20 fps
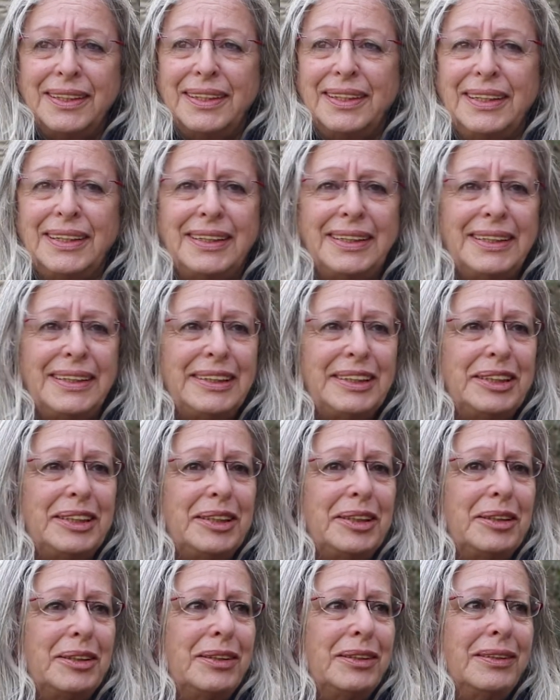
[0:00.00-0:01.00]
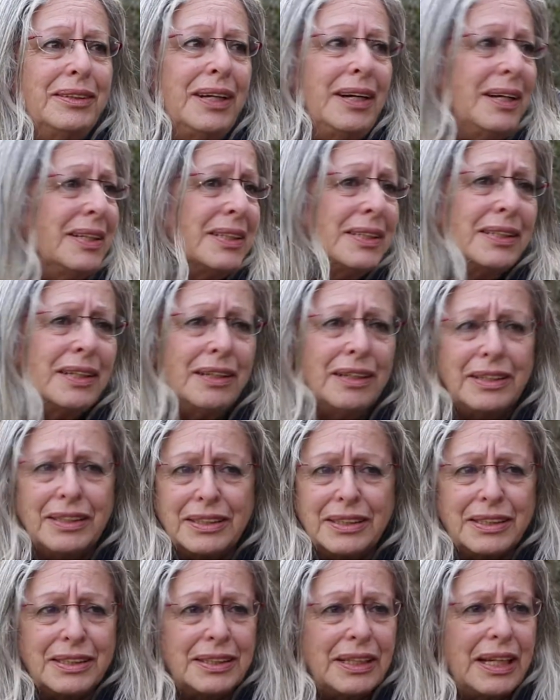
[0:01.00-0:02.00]
uh,
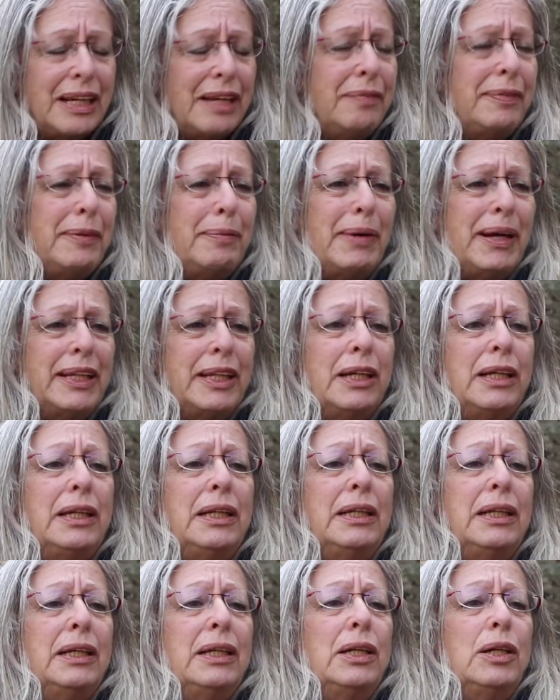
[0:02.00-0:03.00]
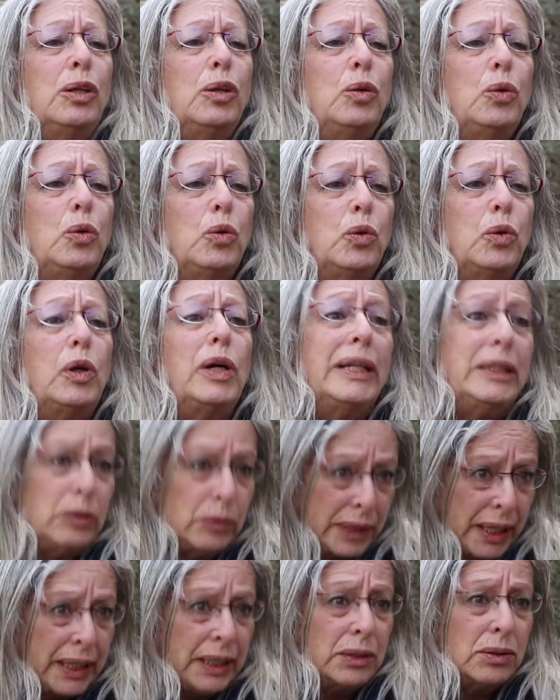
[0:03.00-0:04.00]
counselors, everybody who,
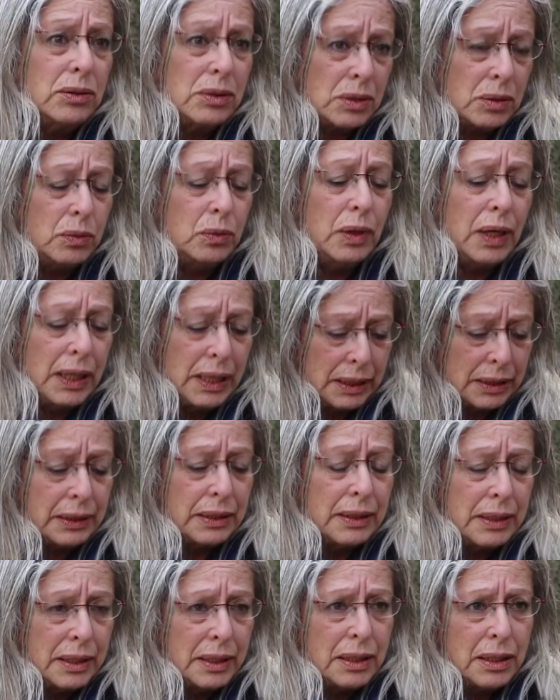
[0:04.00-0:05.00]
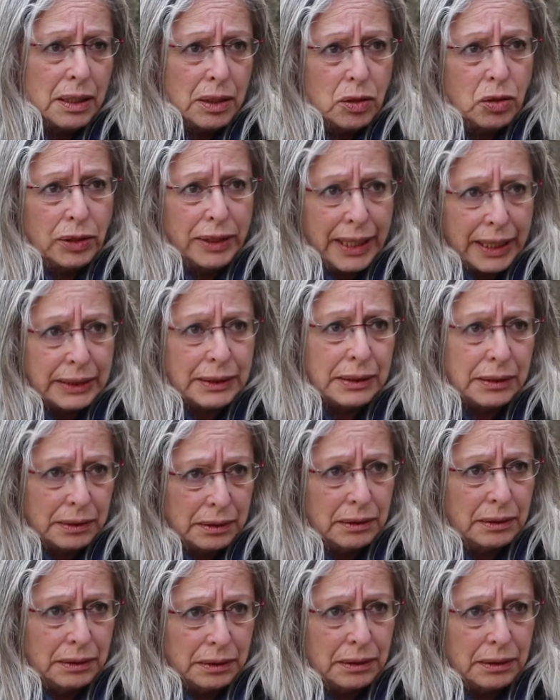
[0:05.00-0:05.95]
educators who are connected